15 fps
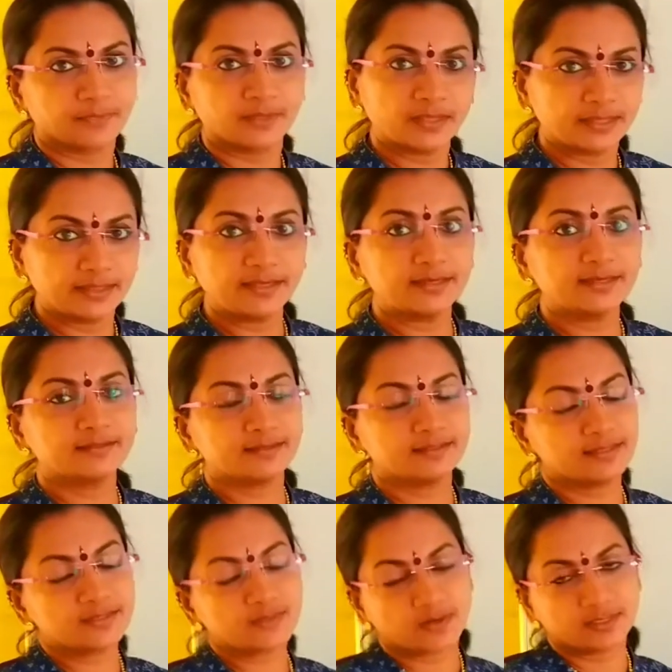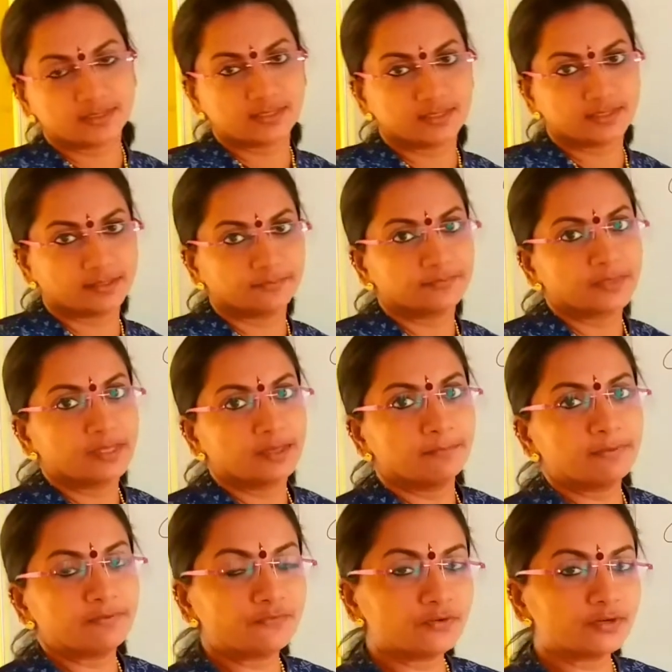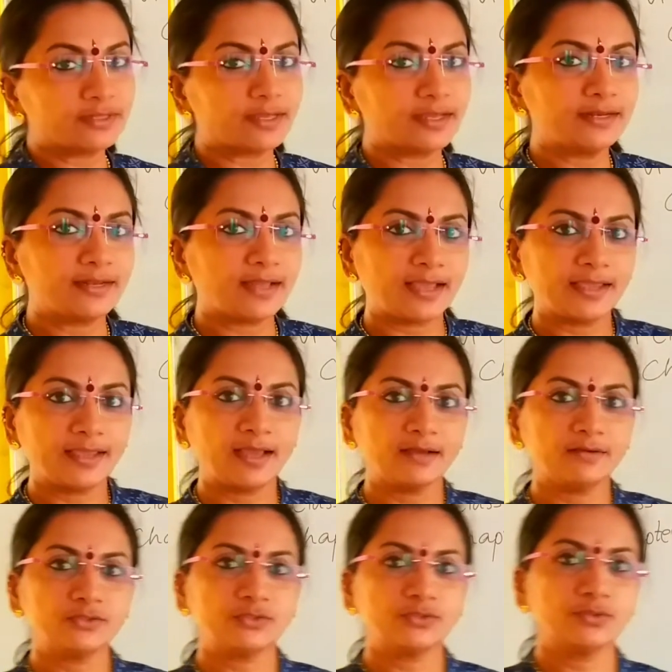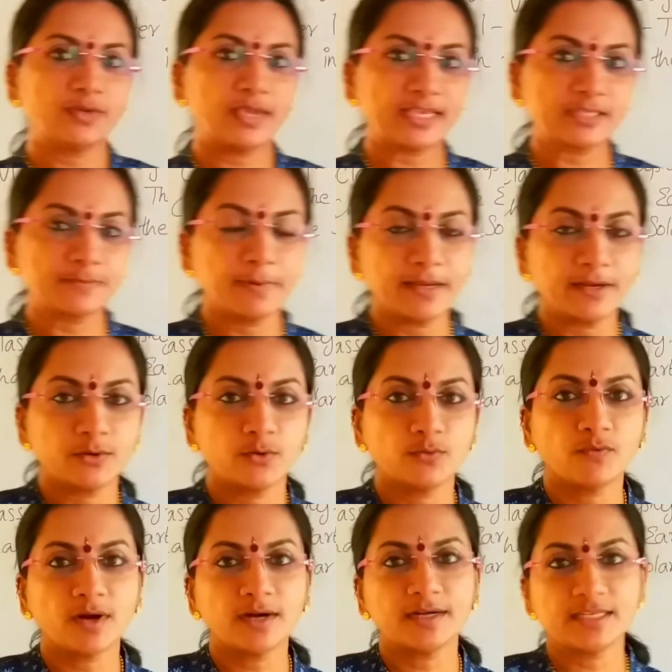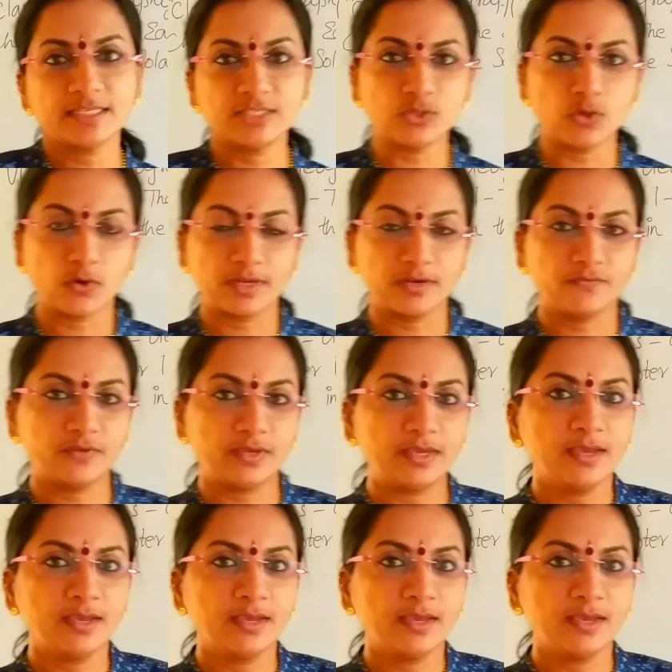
The earth in the solar system. Before that, I have to explain you what is geography.